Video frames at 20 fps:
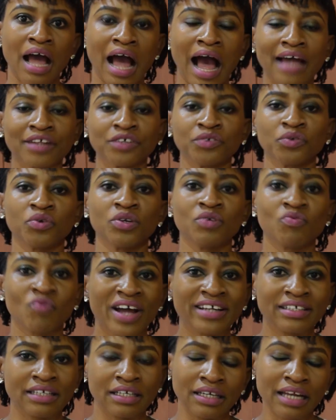and
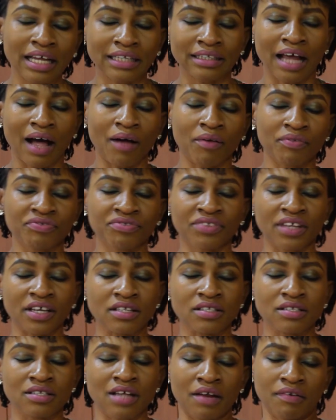where they let out
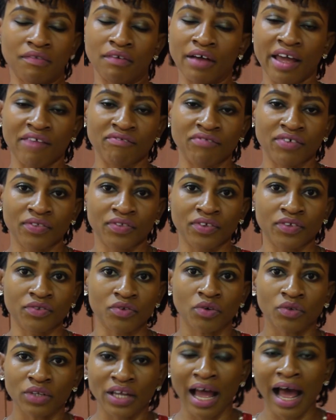things and everything.
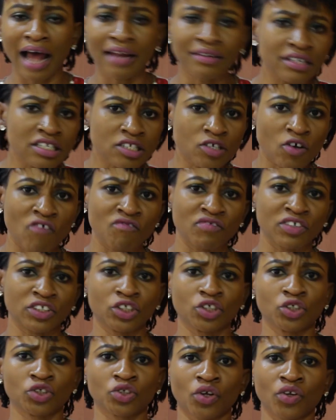So they had this
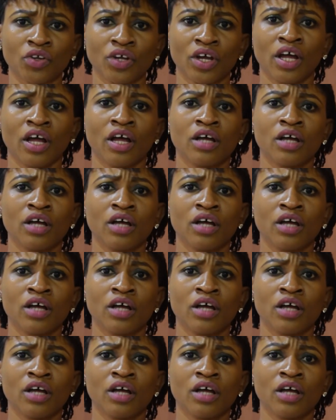conversation.